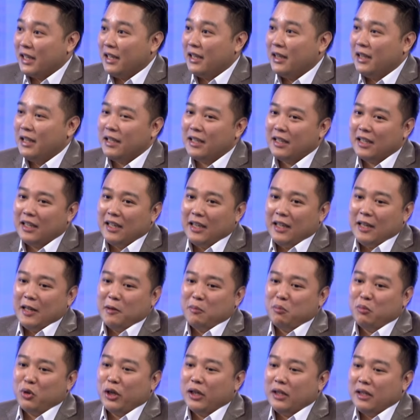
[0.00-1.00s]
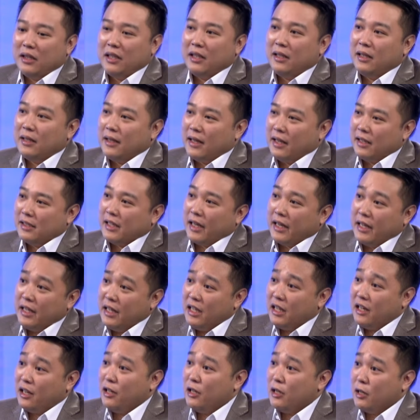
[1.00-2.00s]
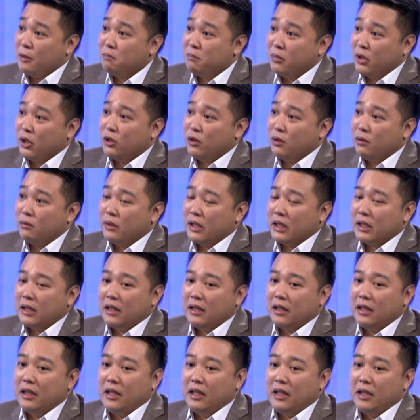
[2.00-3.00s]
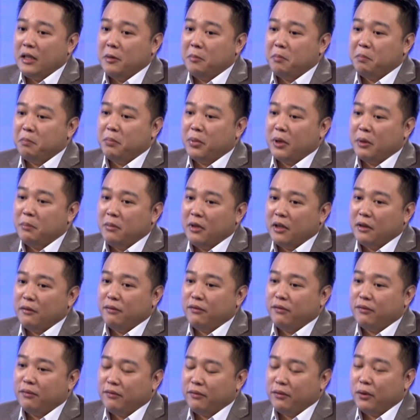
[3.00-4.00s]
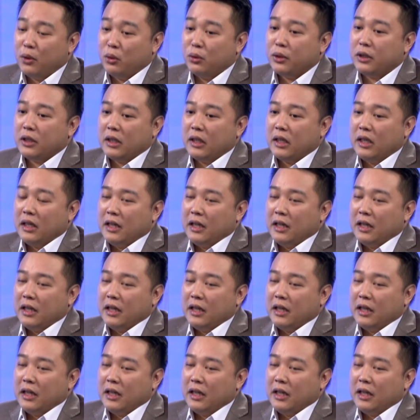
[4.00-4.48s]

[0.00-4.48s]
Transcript: I think more than assigning a number to it, the public float